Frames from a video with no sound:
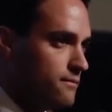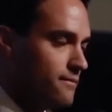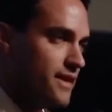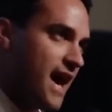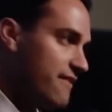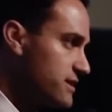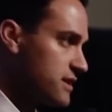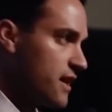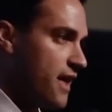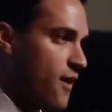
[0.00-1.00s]
They haven't
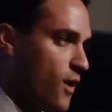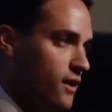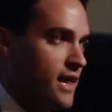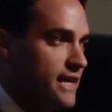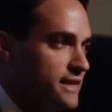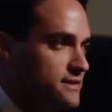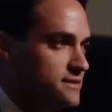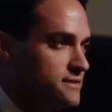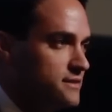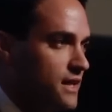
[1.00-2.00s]
done that well at it.
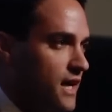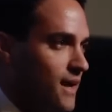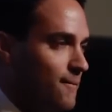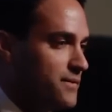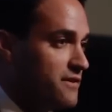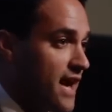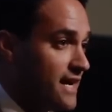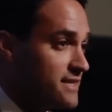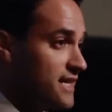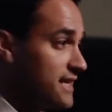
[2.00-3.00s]

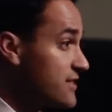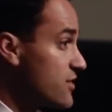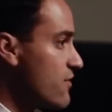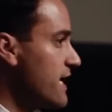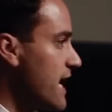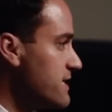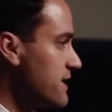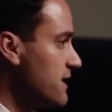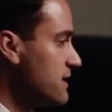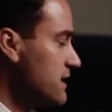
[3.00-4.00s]
Nevada said, that's a great
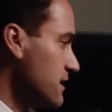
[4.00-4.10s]
idea.